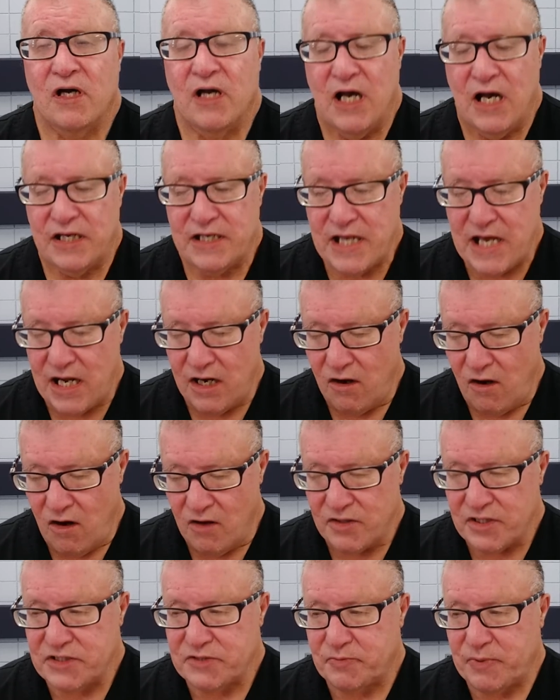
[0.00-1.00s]
Again, all
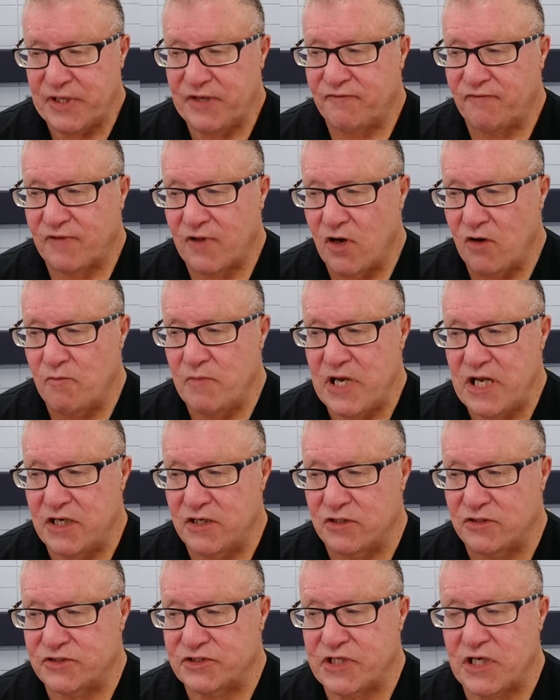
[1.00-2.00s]
these peak flow
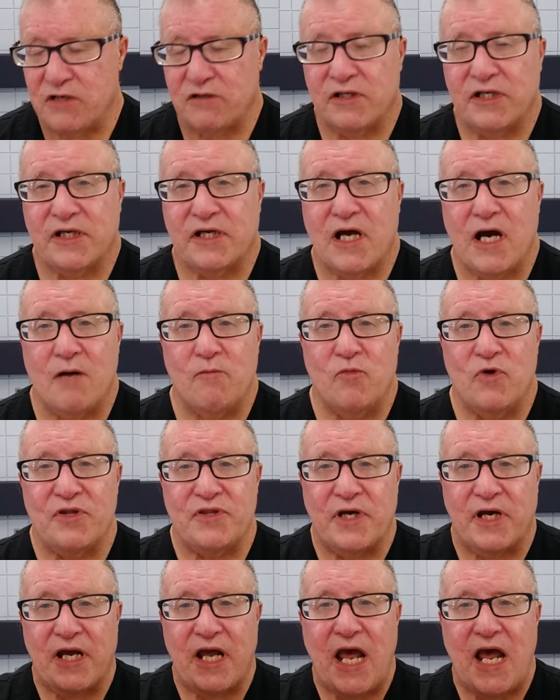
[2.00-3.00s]
meters generally come with
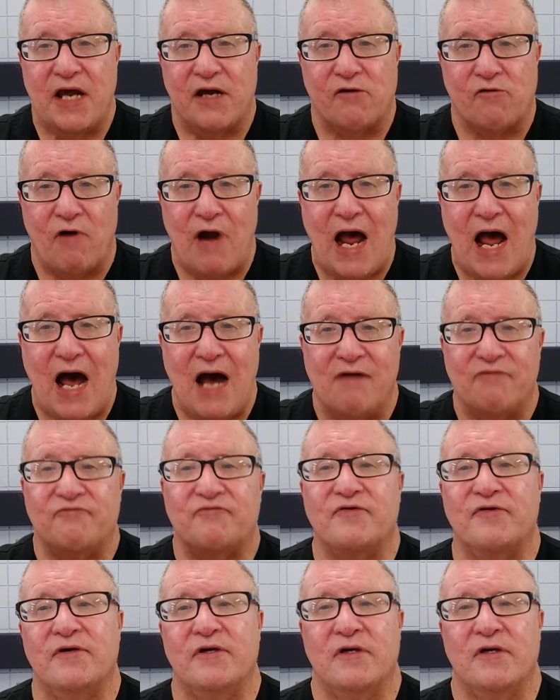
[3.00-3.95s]
a graph.